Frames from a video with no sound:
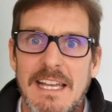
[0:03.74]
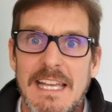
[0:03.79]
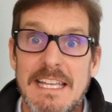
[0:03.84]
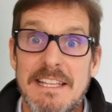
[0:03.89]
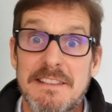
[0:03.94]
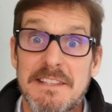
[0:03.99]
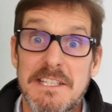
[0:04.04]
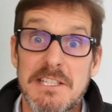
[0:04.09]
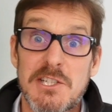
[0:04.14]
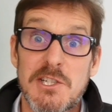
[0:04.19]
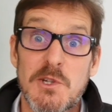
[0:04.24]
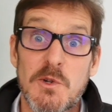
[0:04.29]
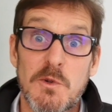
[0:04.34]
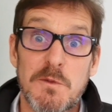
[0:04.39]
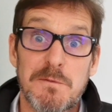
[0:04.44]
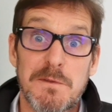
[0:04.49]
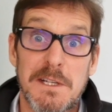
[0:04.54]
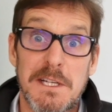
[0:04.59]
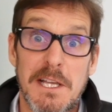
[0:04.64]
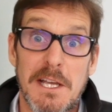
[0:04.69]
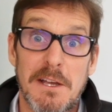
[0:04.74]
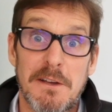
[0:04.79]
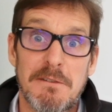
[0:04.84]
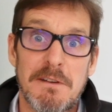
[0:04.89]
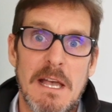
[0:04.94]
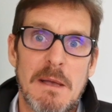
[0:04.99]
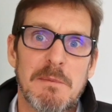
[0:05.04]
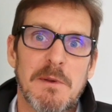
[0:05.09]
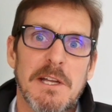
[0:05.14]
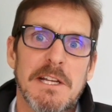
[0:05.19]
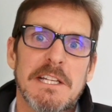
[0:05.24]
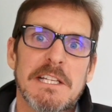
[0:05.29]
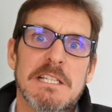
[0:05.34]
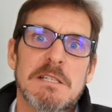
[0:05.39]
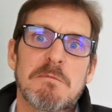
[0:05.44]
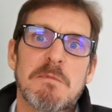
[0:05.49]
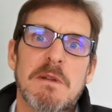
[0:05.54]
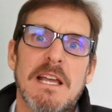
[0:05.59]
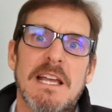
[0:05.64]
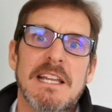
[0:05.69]
In this short video, I'm going to
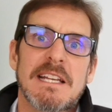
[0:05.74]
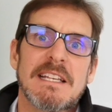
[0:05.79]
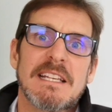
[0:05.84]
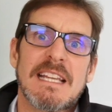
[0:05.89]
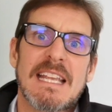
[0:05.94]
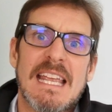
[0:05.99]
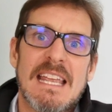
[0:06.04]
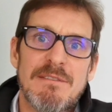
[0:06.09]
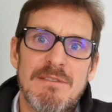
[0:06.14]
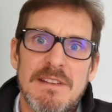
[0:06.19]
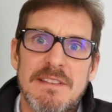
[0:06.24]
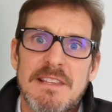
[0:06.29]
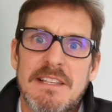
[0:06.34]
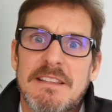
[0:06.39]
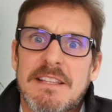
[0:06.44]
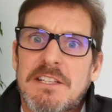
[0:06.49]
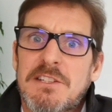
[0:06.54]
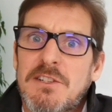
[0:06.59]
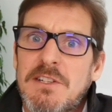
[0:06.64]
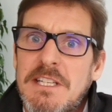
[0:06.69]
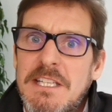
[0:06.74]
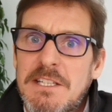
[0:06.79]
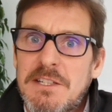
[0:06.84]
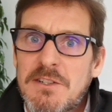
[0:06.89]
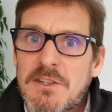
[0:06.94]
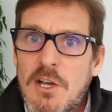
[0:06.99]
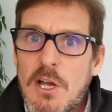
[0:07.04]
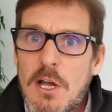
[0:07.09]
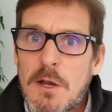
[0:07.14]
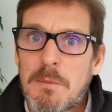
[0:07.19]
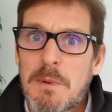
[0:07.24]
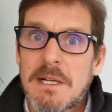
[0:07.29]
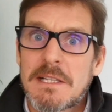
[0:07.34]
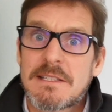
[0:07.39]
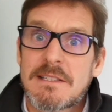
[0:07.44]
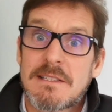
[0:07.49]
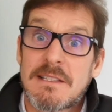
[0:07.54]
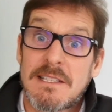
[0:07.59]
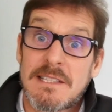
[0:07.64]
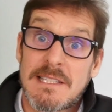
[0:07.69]
explain everything that you need to know about
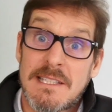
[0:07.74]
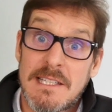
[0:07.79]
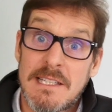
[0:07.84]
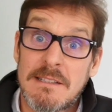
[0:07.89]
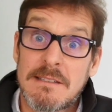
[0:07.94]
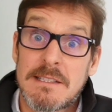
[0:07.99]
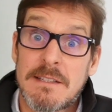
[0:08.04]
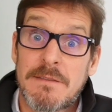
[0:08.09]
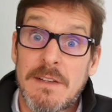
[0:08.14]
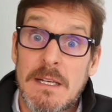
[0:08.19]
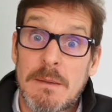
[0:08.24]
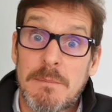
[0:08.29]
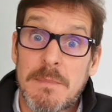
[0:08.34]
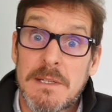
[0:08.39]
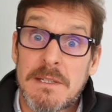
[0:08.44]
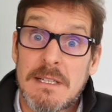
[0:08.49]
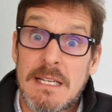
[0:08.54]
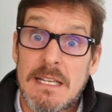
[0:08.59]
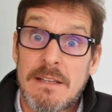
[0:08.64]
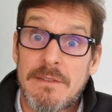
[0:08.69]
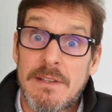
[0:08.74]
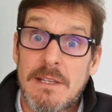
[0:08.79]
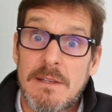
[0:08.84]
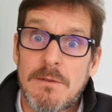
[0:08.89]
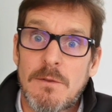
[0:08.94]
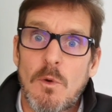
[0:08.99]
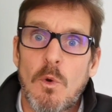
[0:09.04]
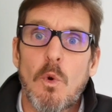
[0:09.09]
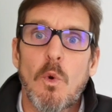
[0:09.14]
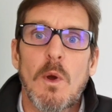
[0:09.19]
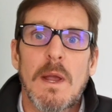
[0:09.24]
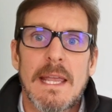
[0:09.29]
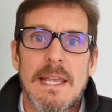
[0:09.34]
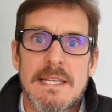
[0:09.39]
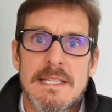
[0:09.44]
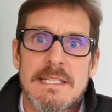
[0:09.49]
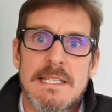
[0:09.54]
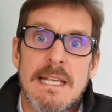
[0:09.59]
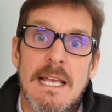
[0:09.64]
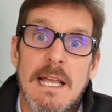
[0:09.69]
the Skills Development Levy, or
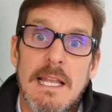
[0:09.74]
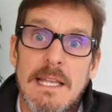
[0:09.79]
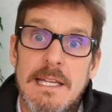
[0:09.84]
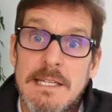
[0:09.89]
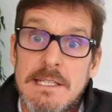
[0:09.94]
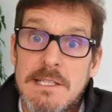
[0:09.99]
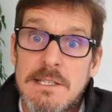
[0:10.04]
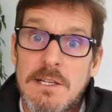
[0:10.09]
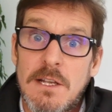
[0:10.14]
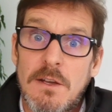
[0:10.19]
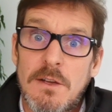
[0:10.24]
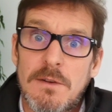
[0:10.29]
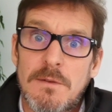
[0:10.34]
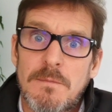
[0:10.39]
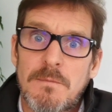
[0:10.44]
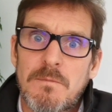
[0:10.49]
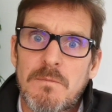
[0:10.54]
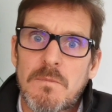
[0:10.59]
SDL as it is known.